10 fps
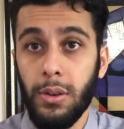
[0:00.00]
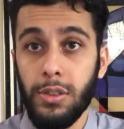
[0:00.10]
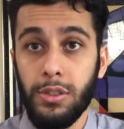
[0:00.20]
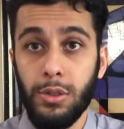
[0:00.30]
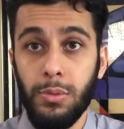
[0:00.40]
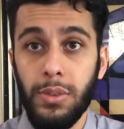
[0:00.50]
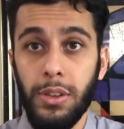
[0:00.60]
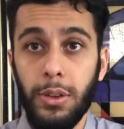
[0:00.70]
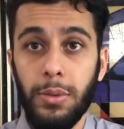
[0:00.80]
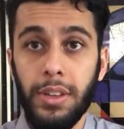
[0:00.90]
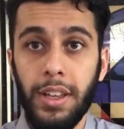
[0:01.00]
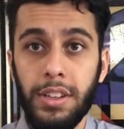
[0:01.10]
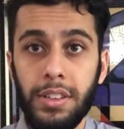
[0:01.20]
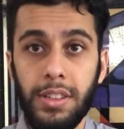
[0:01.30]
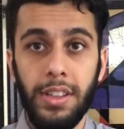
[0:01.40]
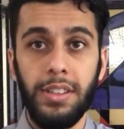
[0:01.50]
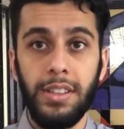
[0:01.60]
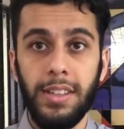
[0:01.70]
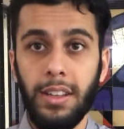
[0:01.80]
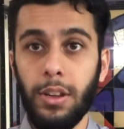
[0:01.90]
Zoom video communications is a
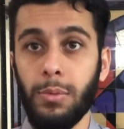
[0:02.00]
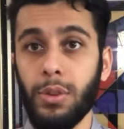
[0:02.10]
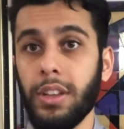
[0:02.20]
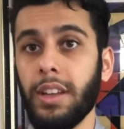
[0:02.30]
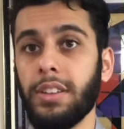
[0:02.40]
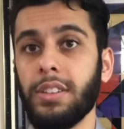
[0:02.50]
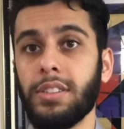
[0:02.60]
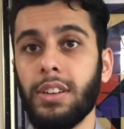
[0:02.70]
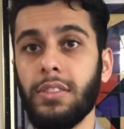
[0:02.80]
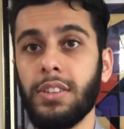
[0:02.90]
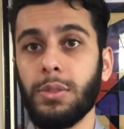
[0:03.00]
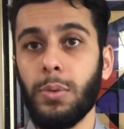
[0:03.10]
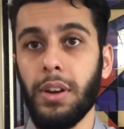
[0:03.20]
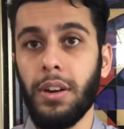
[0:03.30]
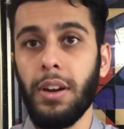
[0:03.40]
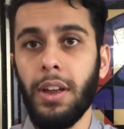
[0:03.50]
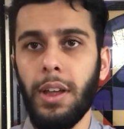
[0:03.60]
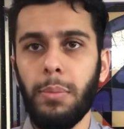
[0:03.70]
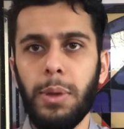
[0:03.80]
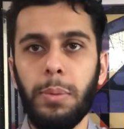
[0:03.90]
telecommunications service where
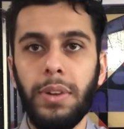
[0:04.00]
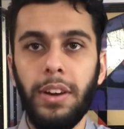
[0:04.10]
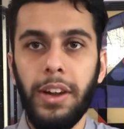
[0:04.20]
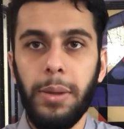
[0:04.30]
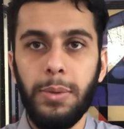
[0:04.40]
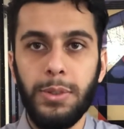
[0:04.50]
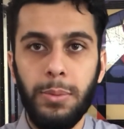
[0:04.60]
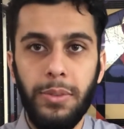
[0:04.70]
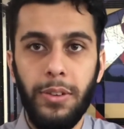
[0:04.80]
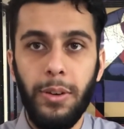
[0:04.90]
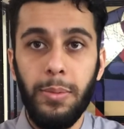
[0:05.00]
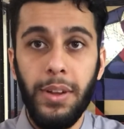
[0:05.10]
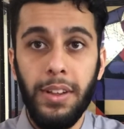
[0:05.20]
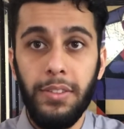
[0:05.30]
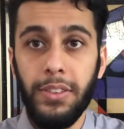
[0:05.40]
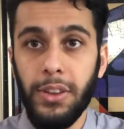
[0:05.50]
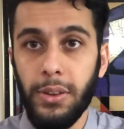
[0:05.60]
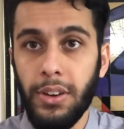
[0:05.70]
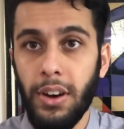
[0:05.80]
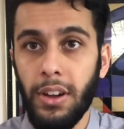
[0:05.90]
people are able to perform
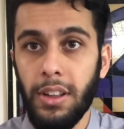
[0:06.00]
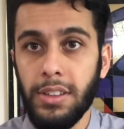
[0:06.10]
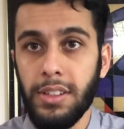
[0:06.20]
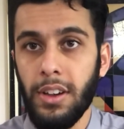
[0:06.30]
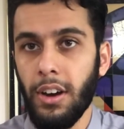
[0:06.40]
video calls,